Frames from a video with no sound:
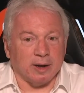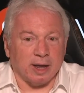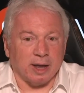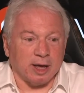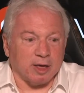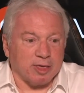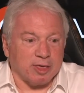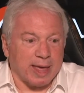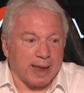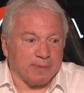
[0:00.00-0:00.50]

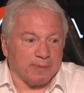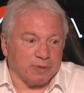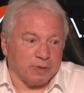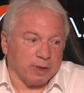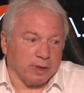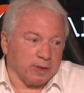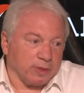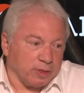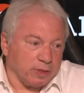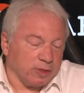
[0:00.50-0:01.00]
accepts
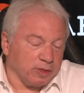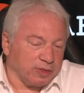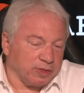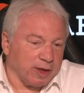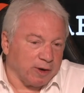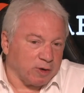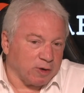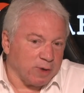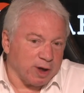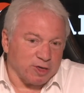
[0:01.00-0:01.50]
that there
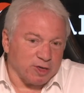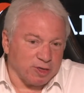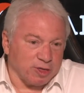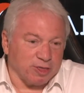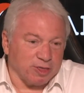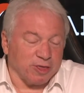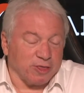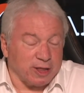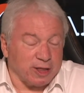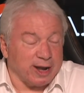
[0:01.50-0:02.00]
are questions
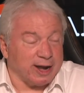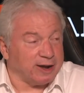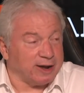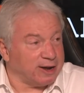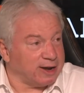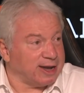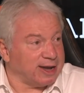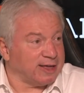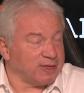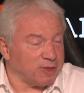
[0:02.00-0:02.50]
that the lender
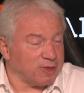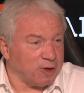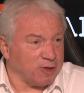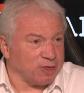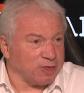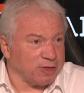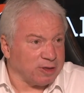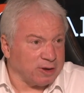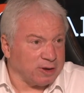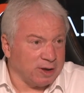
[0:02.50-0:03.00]
needs
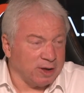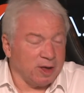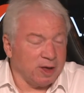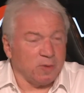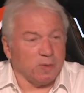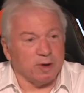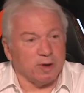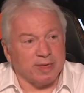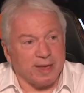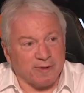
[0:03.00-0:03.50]
answered,
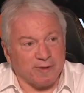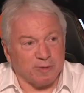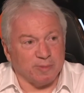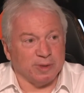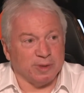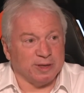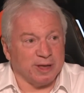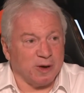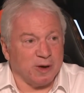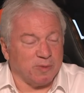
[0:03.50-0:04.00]
which have to be
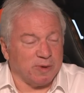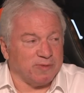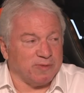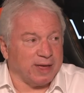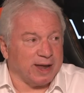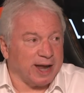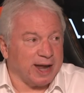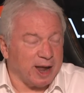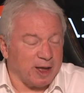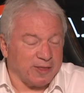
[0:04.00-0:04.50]
dealt with. They
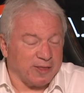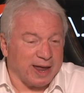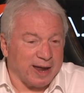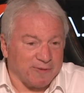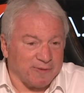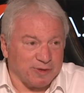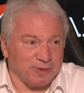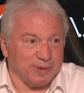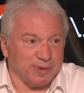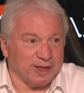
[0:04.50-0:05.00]
have
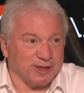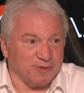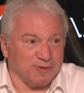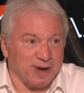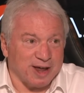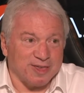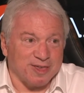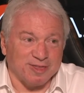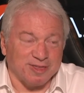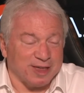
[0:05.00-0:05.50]
to be
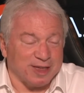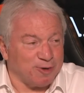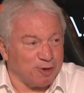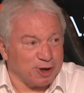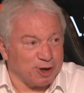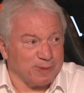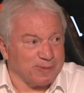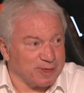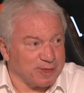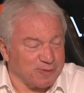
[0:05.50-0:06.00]
addressed. They're not
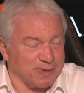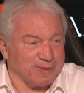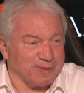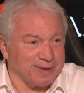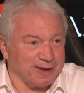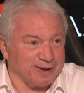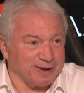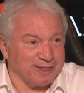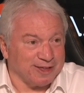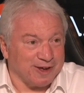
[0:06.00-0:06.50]
going to be swept
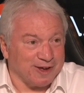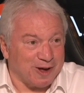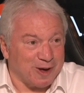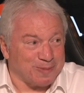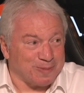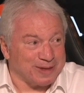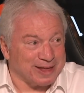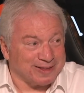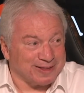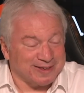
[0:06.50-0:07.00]
under the
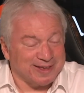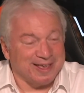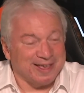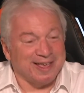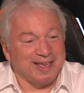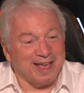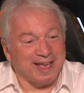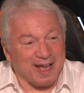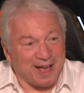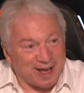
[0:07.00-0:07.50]
carpet,
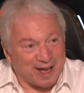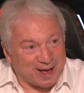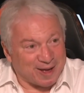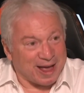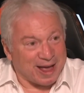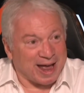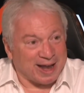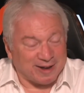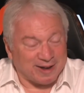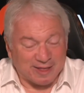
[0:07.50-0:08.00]

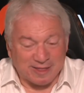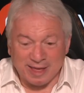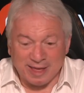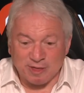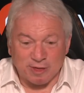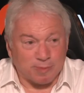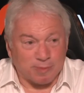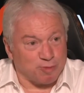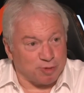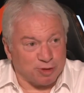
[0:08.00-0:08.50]
and that they
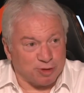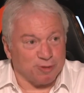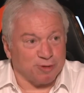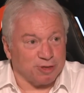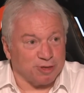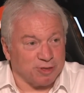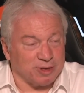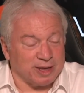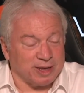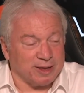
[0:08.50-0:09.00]
just produce
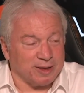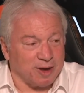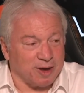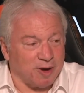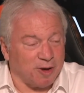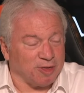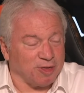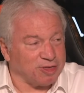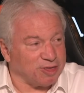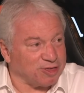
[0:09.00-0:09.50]
the
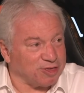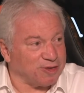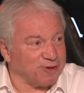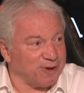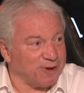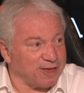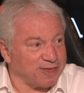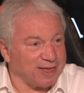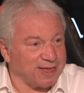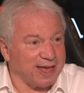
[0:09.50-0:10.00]
answers to
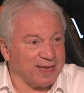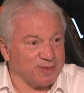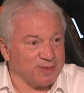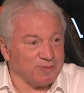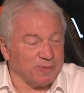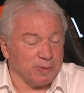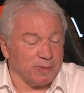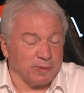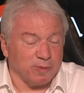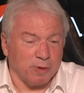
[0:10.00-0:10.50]
us as and
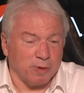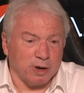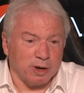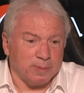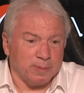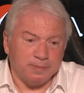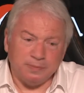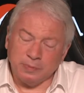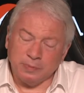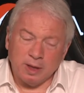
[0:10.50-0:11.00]
when we want
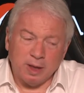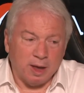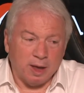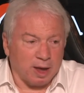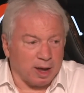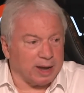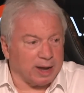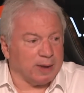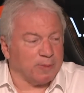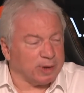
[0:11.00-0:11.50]
them,
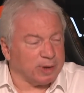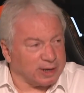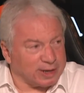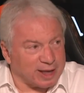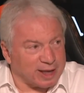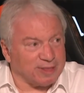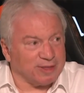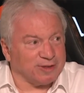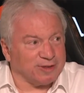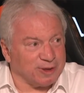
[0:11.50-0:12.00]
and then we can
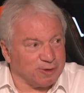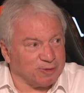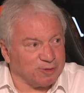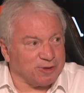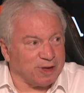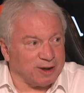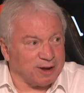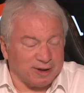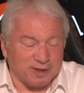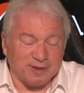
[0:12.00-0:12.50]
get the deal
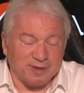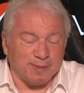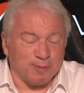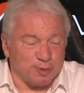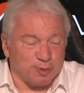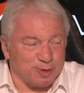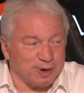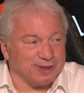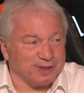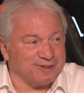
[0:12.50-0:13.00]
done in double
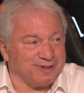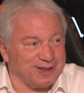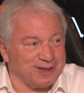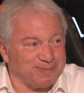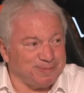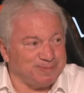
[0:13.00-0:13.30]
quick time.